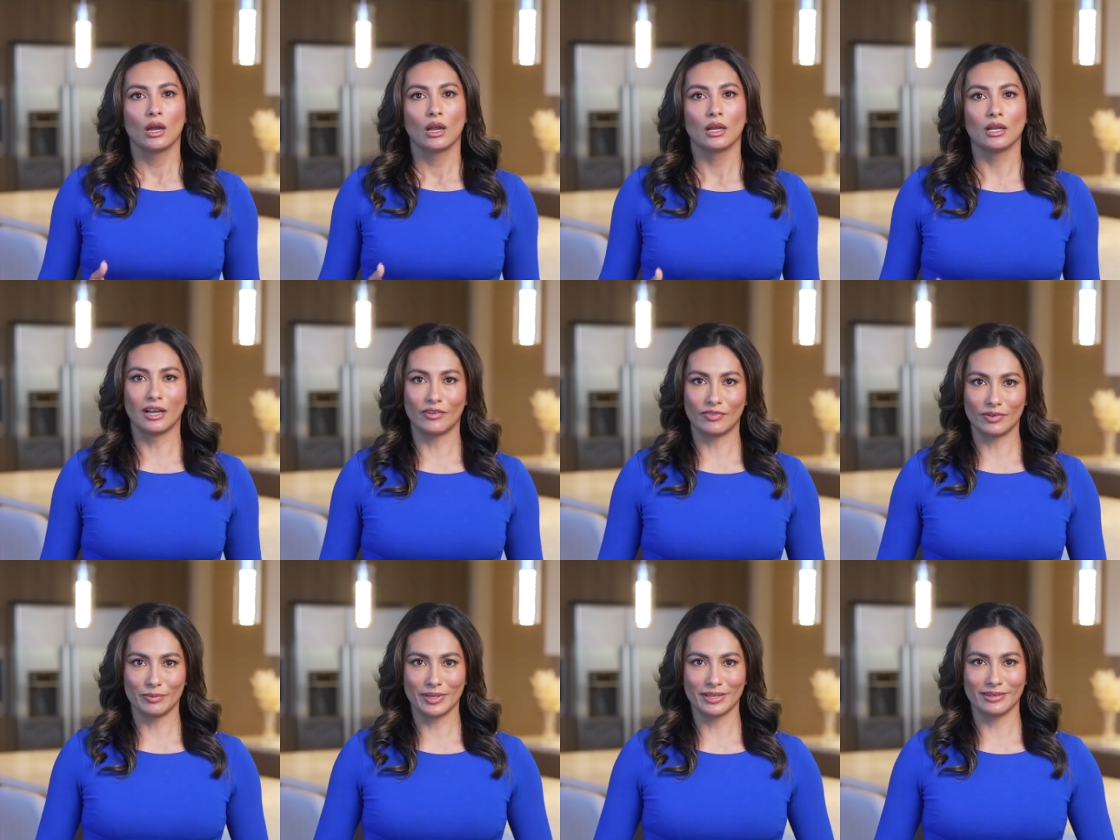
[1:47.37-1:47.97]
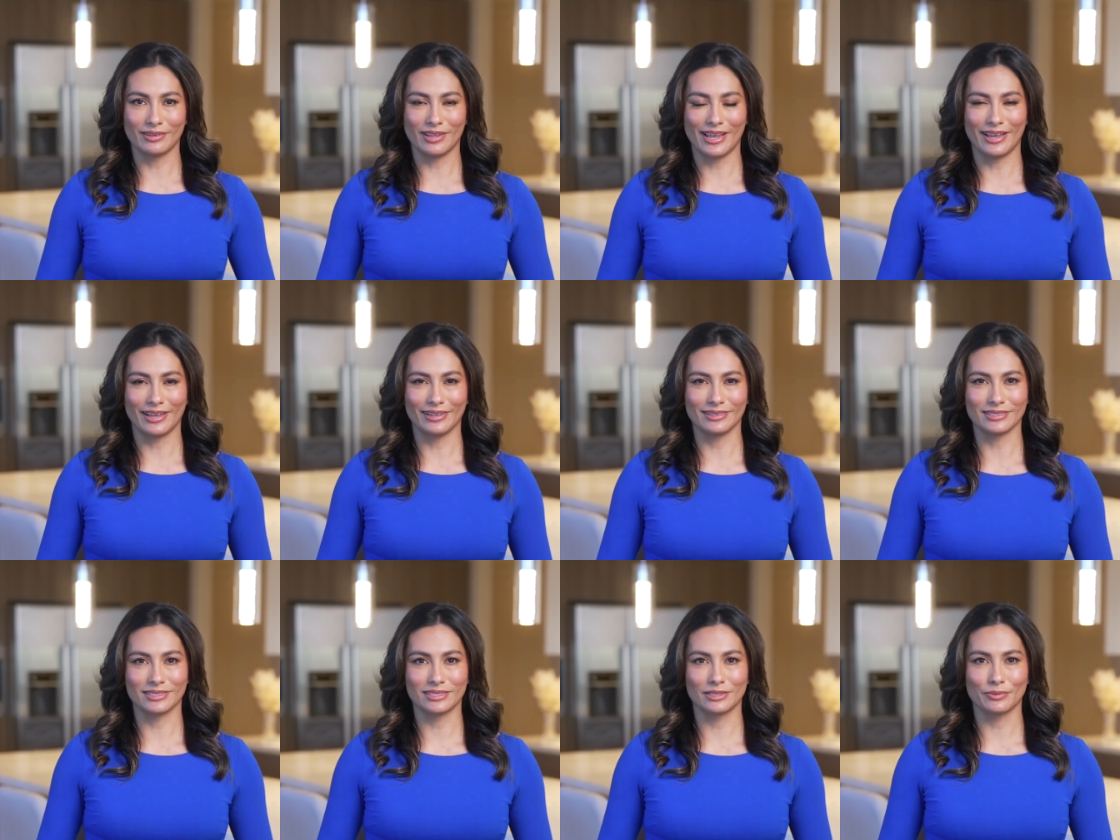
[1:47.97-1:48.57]
Government
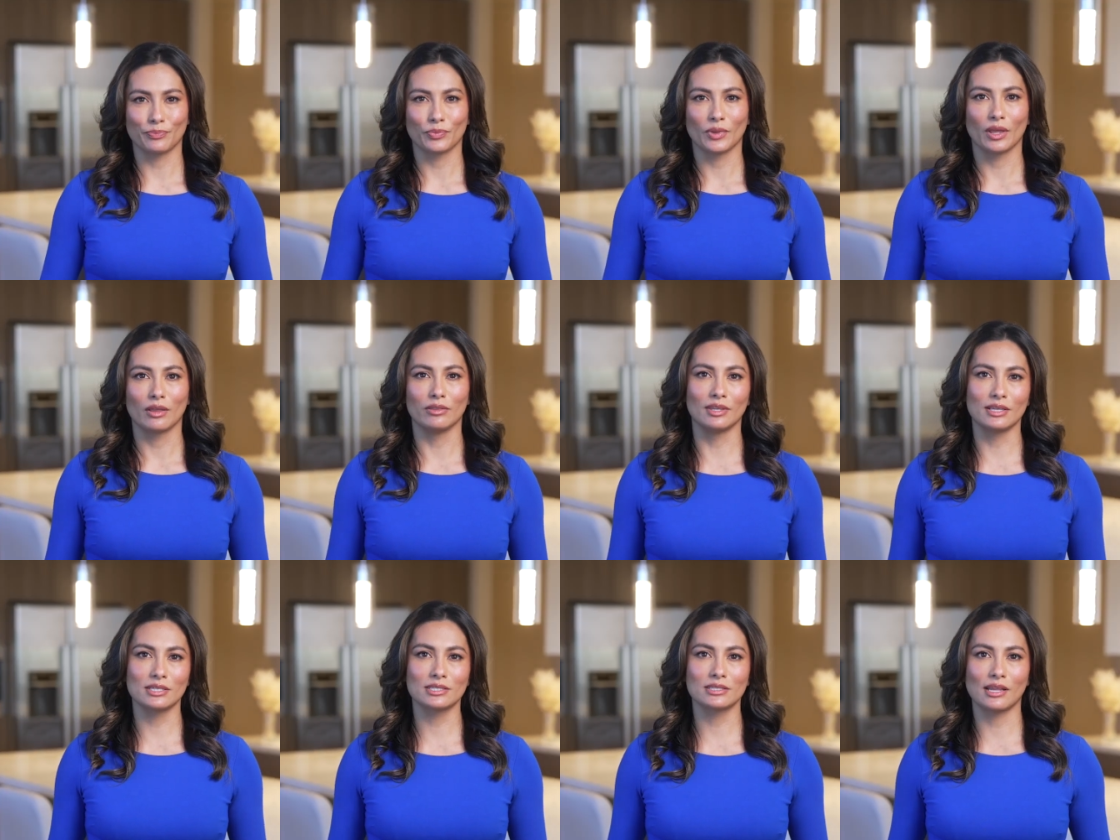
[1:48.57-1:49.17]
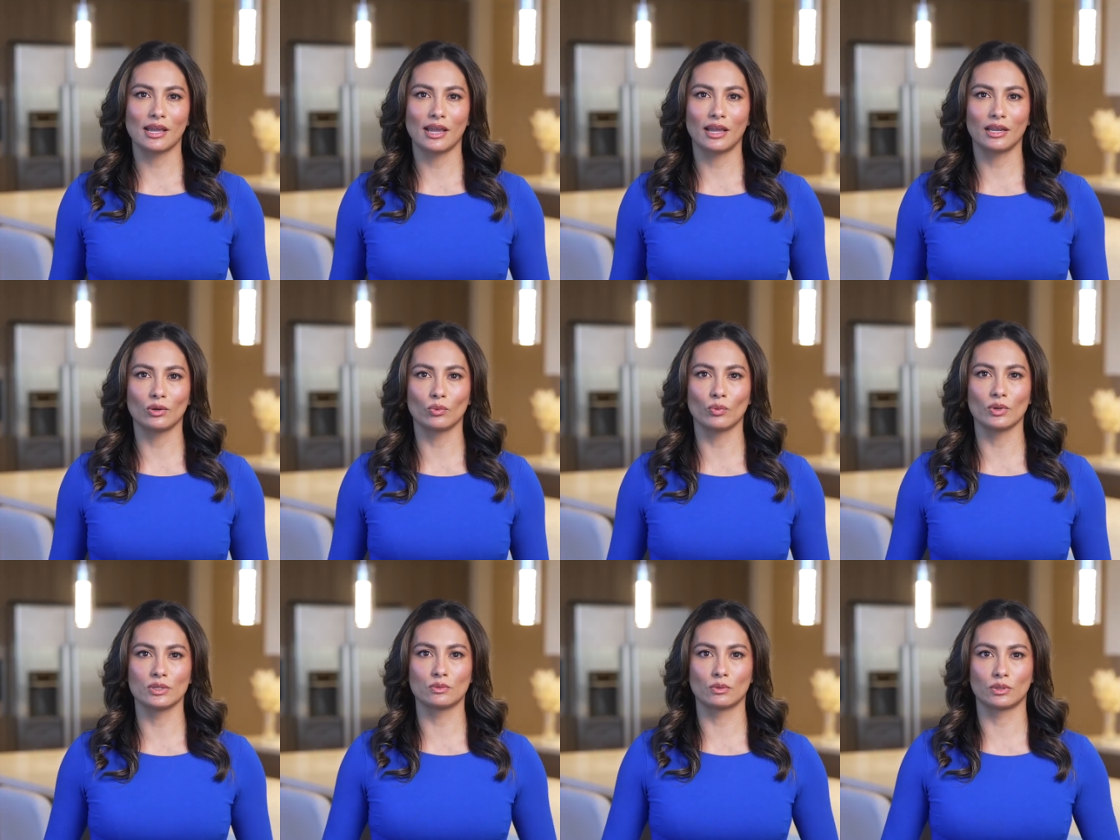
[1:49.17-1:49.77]
lands. This land
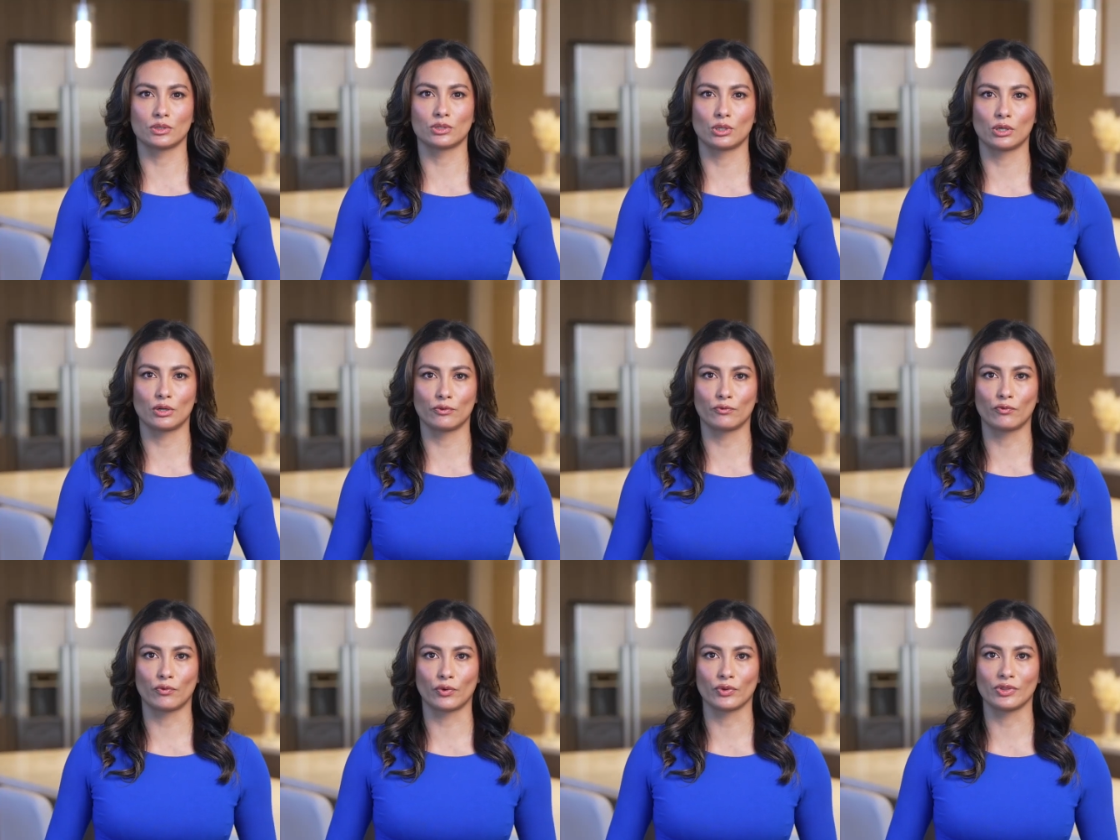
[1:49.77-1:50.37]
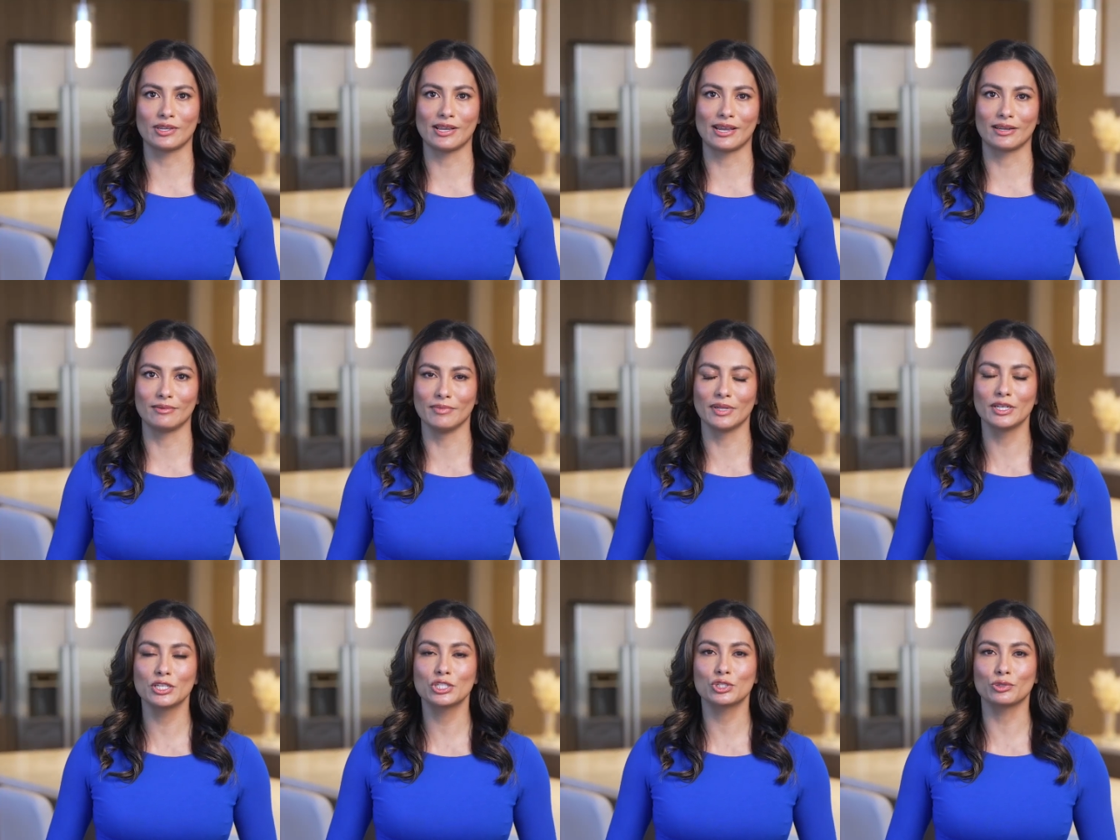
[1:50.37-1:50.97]
was reserved for the
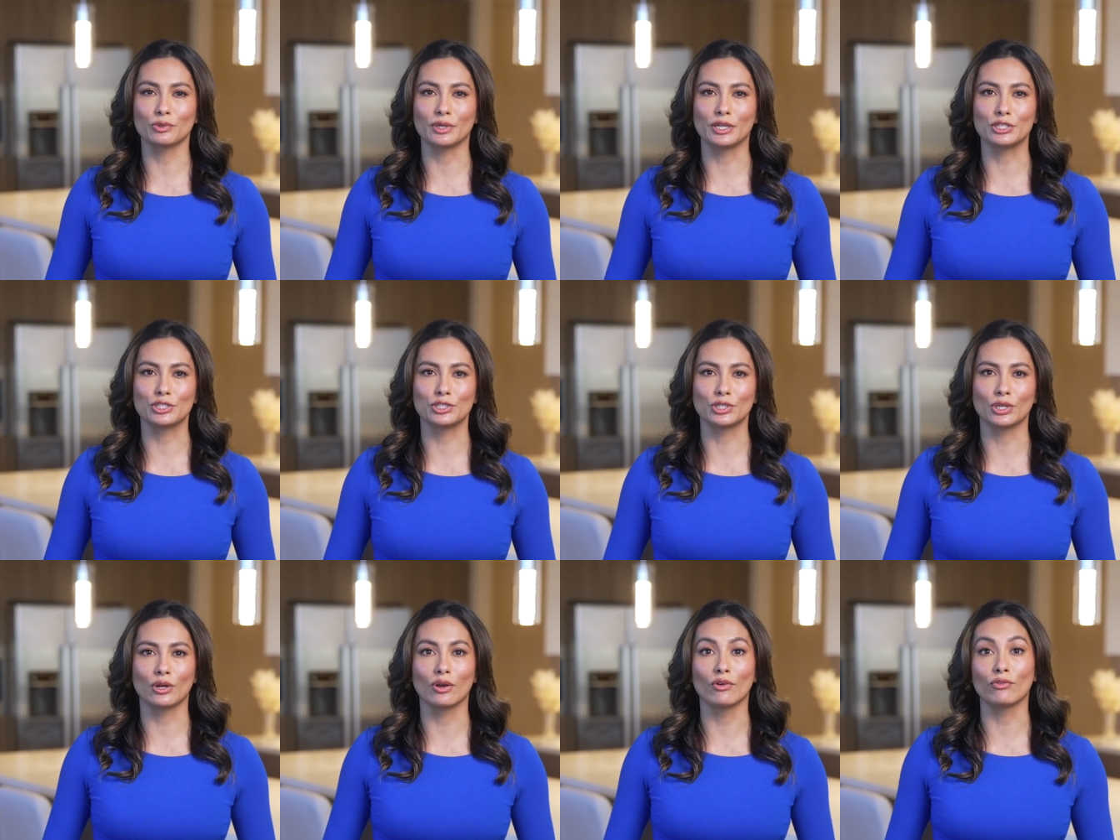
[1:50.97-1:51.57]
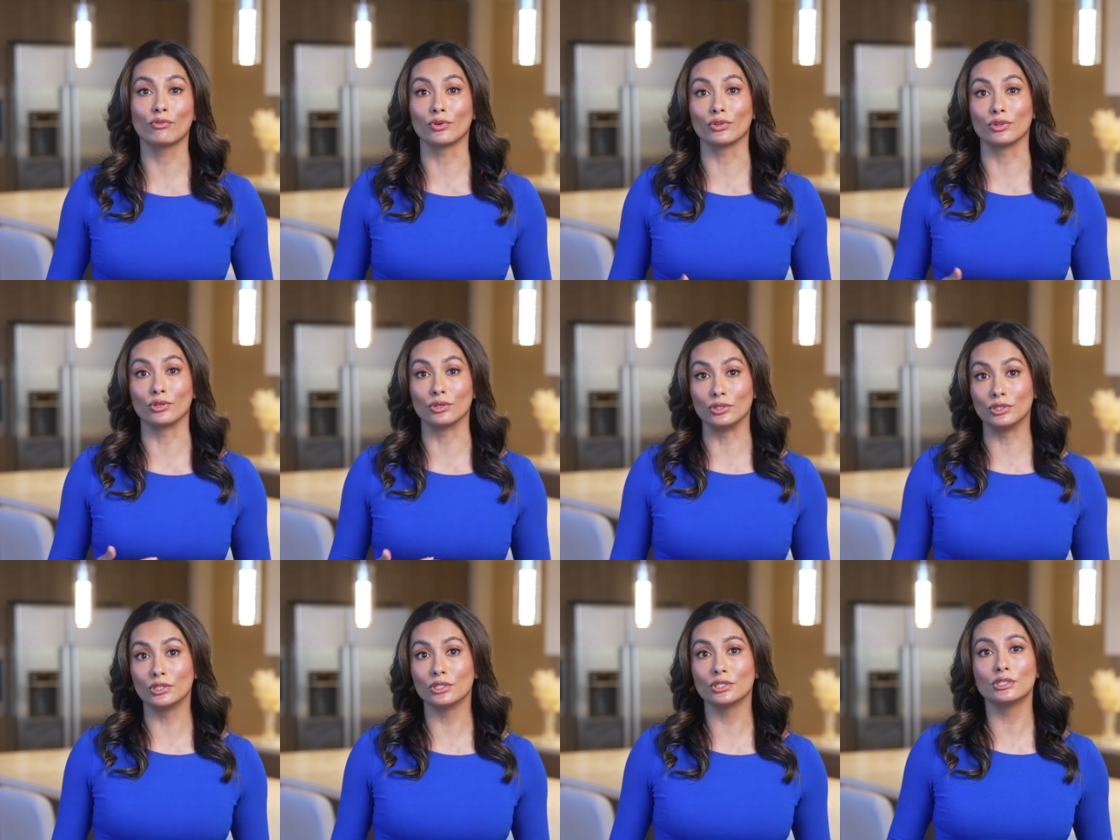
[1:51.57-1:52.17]
administration for the
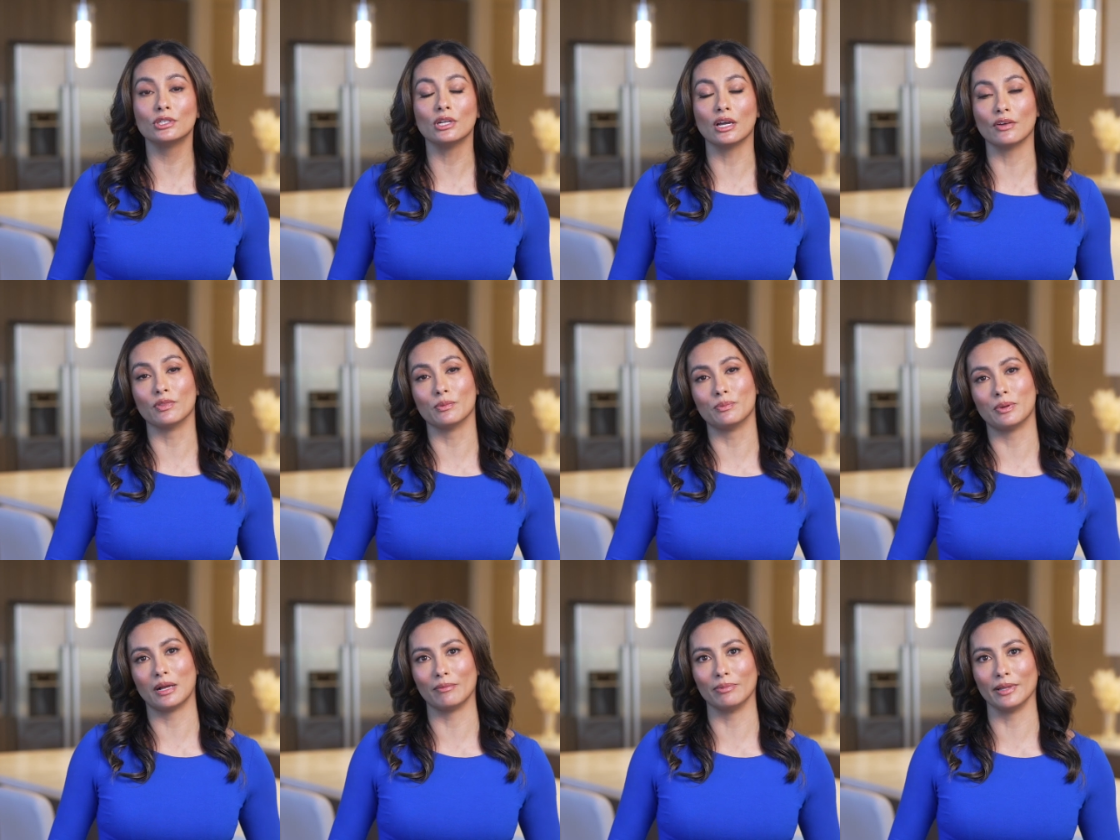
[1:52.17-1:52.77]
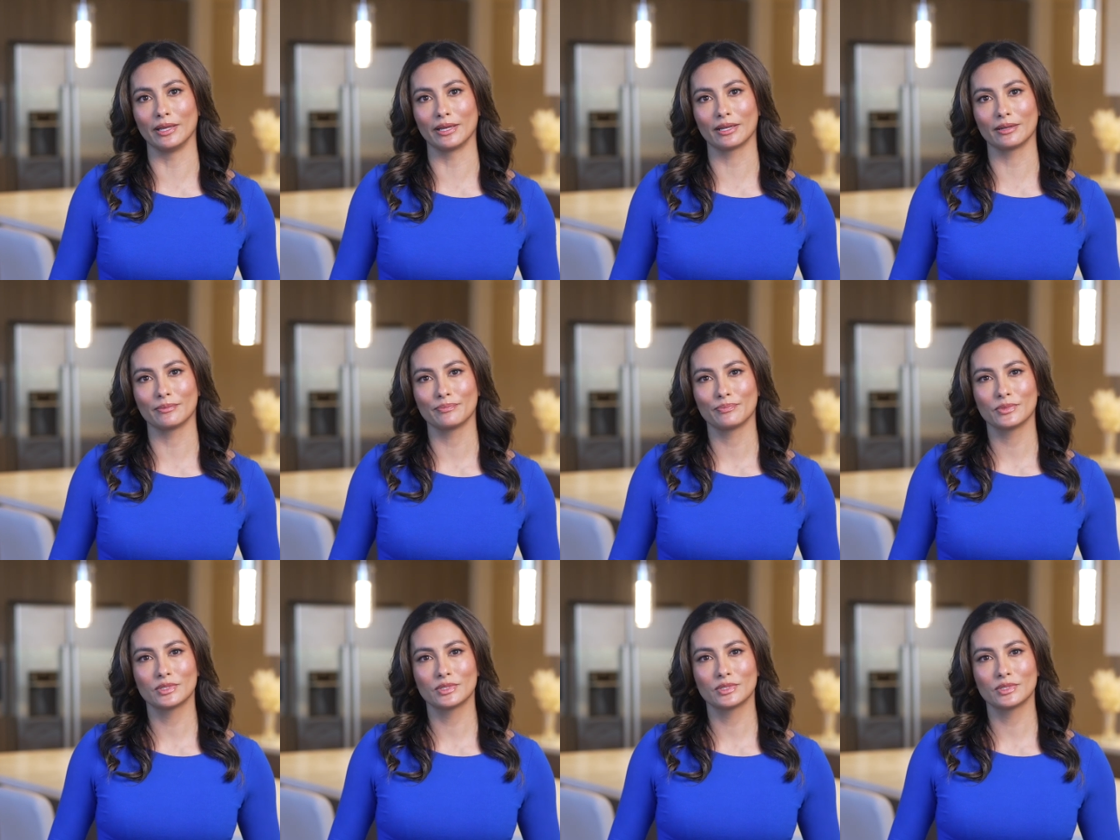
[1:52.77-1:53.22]
good of the public.